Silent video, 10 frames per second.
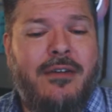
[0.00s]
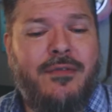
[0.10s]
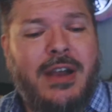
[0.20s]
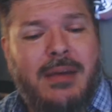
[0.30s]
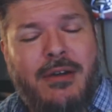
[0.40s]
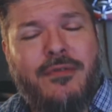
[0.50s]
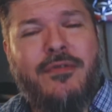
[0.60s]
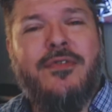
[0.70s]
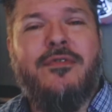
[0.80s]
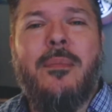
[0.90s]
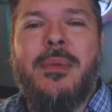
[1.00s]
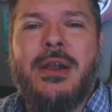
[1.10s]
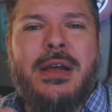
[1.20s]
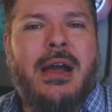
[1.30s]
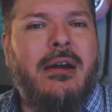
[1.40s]
feel like my
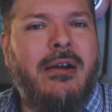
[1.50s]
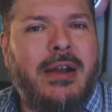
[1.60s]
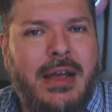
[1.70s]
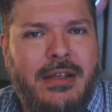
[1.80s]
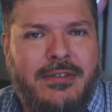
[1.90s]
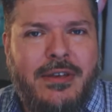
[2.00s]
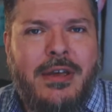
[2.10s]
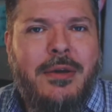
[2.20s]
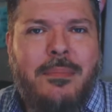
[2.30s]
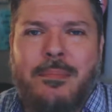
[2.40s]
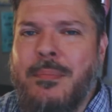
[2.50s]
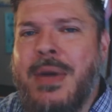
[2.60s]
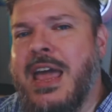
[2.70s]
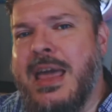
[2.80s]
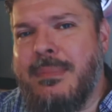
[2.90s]
familiarity has
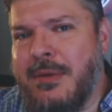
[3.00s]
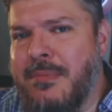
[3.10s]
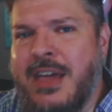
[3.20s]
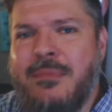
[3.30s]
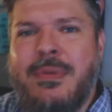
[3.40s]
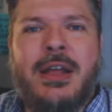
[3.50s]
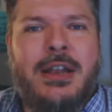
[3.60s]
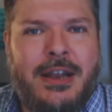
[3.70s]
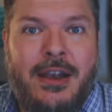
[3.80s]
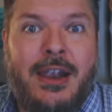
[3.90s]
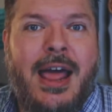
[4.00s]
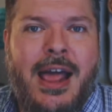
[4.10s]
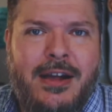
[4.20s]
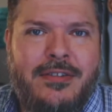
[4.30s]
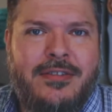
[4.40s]
maybe made me a little
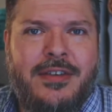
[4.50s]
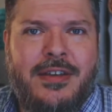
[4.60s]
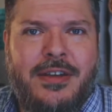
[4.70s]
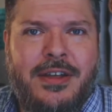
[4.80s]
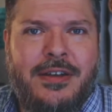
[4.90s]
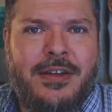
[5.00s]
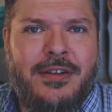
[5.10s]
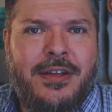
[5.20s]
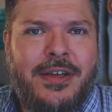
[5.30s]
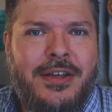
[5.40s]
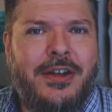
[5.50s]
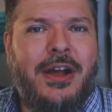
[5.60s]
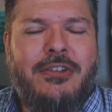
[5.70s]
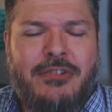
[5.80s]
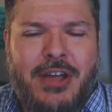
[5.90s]
lax, and
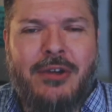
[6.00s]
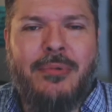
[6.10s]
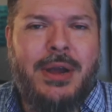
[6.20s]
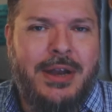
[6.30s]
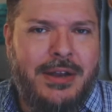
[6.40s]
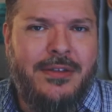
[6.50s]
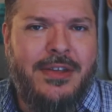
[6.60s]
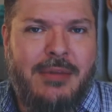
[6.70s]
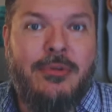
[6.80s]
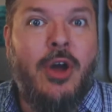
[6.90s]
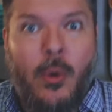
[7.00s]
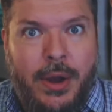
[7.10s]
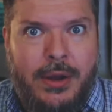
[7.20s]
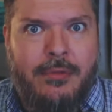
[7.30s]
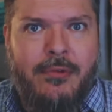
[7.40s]
I just kind of read it and keep
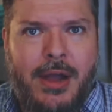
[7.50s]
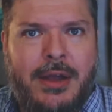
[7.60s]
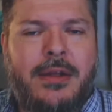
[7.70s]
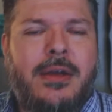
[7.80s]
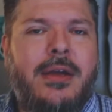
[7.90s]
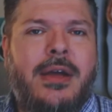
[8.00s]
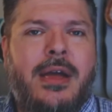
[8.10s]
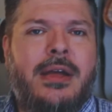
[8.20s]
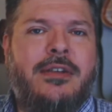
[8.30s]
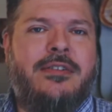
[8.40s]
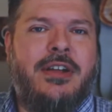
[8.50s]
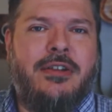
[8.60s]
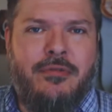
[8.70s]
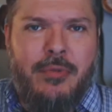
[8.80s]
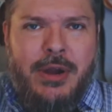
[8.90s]
going, right? Instead
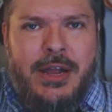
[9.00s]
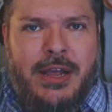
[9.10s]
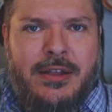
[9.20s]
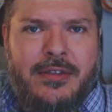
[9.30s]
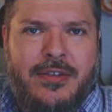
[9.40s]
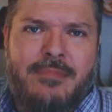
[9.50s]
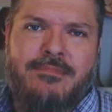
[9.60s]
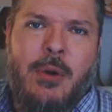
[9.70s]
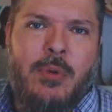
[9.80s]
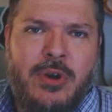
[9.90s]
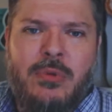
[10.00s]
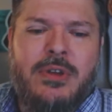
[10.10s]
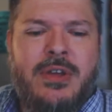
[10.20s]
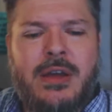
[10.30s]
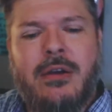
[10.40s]
of reading it and say, I wonder
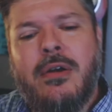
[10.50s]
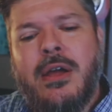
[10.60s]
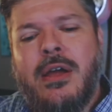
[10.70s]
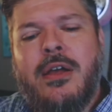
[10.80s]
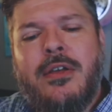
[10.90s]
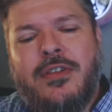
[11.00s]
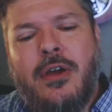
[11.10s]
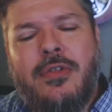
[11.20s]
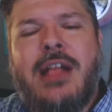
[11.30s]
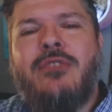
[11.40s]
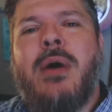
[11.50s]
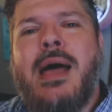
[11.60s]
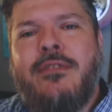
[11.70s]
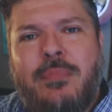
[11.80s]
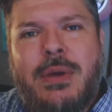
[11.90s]
what's here. So that's why
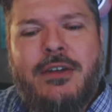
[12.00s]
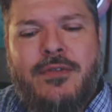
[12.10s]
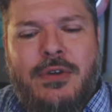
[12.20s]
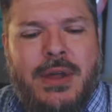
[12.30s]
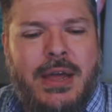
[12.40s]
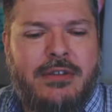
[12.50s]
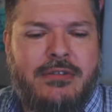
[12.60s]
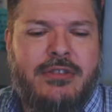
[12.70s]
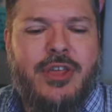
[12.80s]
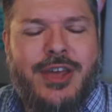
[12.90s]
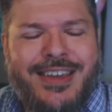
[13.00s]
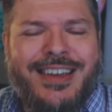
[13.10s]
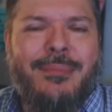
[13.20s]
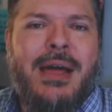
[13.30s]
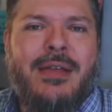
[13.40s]
I've spent a few days thinking
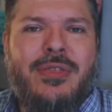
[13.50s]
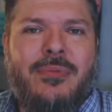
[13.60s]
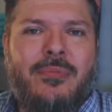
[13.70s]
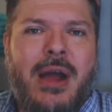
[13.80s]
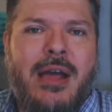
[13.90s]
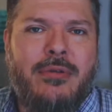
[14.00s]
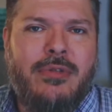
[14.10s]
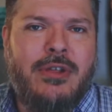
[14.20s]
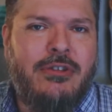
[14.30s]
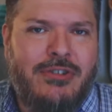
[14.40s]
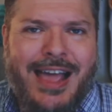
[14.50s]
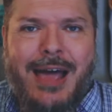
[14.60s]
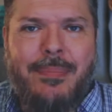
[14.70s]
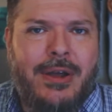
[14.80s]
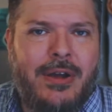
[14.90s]
about them rather than just
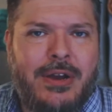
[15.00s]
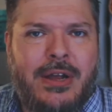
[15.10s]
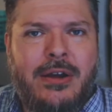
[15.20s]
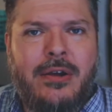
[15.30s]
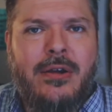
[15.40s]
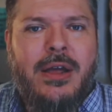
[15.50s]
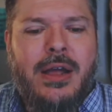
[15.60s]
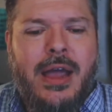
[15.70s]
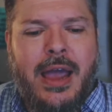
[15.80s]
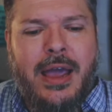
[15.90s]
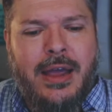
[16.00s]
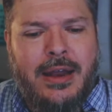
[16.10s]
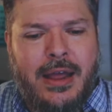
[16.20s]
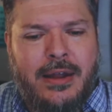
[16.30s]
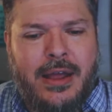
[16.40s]
hopping on here
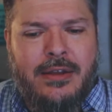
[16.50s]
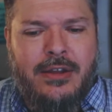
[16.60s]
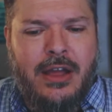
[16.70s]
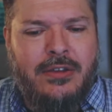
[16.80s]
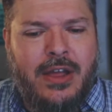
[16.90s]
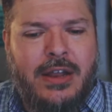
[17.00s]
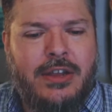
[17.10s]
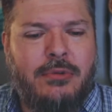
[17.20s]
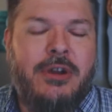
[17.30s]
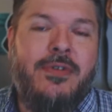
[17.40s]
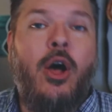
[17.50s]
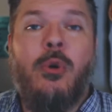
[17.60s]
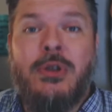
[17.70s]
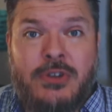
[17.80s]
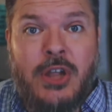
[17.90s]
and telling you what I've
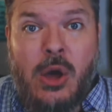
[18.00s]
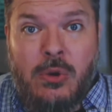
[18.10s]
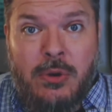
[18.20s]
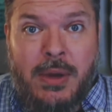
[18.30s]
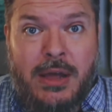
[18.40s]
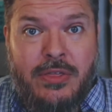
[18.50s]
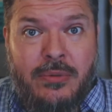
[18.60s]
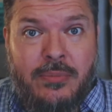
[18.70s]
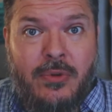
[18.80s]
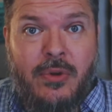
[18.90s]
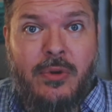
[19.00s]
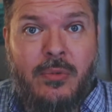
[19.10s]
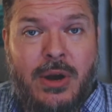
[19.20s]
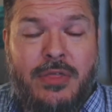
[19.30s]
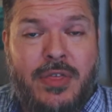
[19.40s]
always known about them or
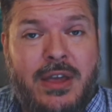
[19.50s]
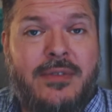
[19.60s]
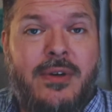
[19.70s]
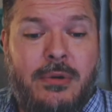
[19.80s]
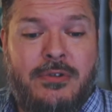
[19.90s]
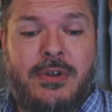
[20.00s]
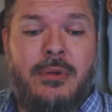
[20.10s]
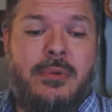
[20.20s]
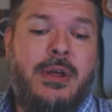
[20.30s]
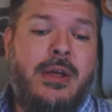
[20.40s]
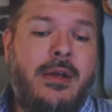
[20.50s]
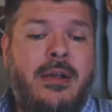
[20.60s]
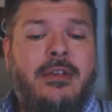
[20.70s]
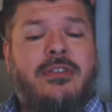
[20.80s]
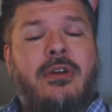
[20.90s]
what I think I've always known.
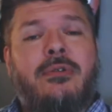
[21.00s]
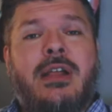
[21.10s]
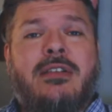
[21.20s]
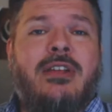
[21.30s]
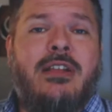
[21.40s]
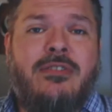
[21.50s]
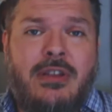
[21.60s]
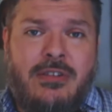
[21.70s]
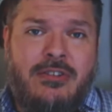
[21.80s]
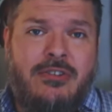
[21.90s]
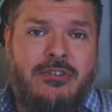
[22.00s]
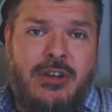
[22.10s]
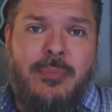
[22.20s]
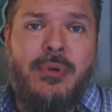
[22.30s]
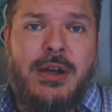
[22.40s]
So let's
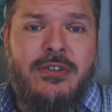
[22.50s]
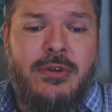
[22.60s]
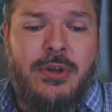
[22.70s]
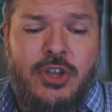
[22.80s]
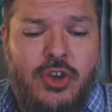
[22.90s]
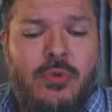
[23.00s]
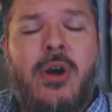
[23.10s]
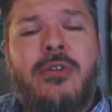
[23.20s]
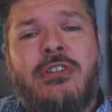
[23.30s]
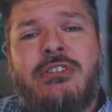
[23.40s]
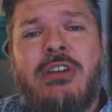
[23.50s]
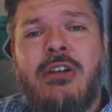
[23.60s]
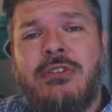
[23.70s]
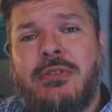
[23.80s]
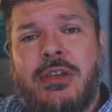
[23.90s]
jump right to it. You are the
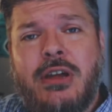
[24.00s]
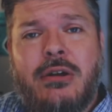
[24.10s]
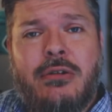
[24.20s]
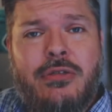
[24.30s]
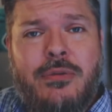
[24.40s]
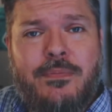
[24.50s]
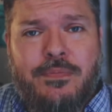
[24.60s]
salt of the earth.